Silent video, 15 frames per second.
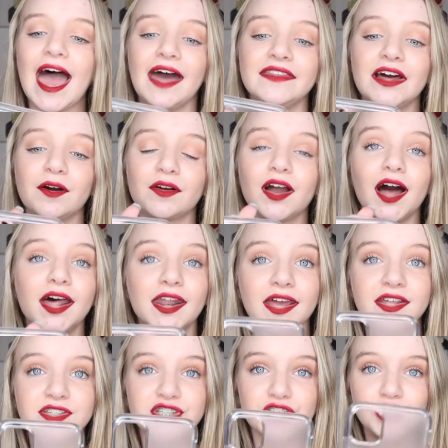and they'll cut
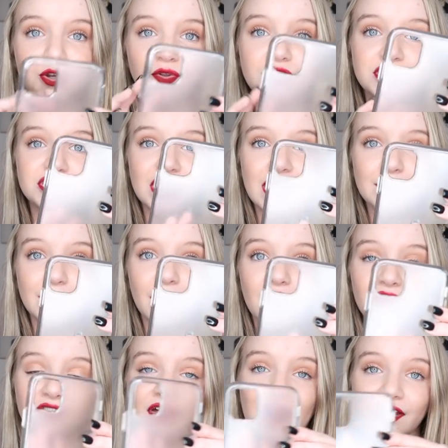it to the shape
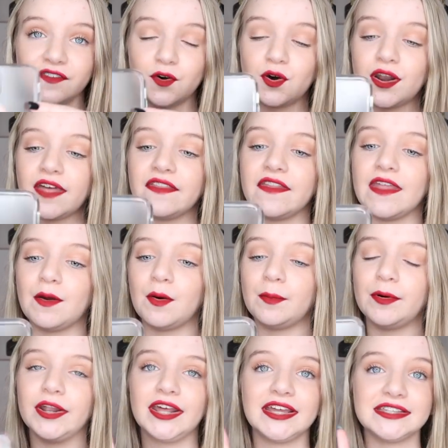of the iPhone and then they
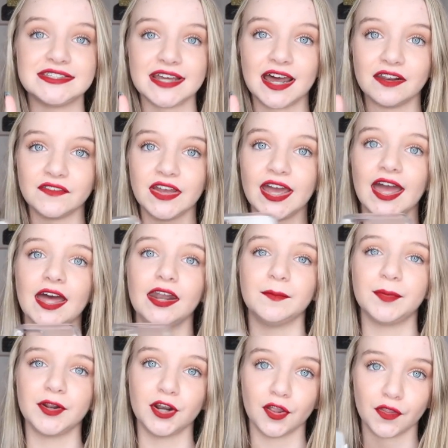will put it inside of it and
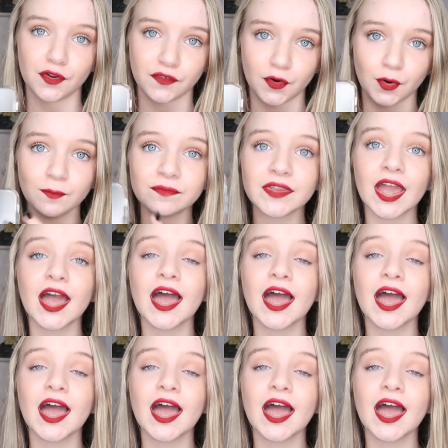put it on their phone.